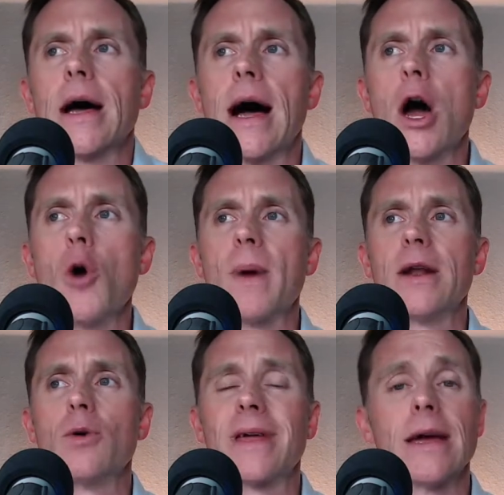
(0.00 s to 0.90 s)
I hope I
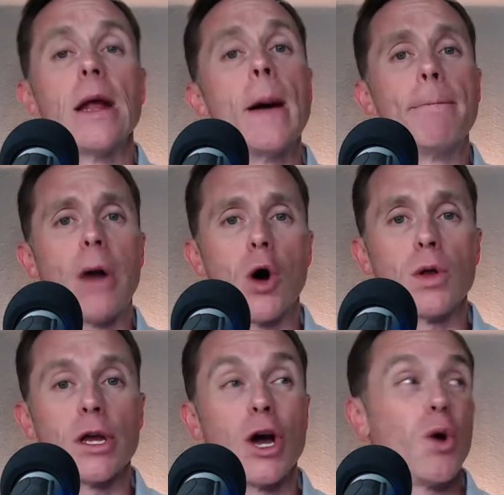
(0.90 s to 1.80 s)
don't get
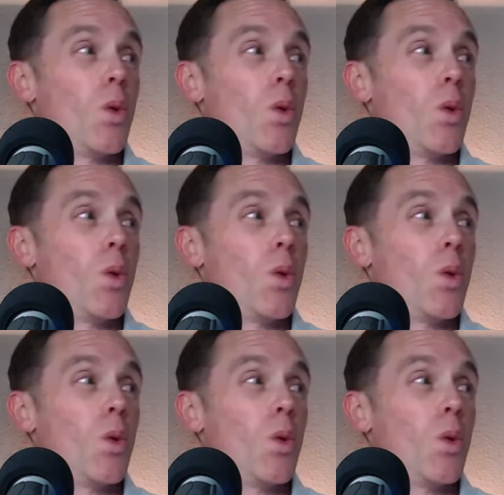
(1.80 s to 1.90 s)
polio,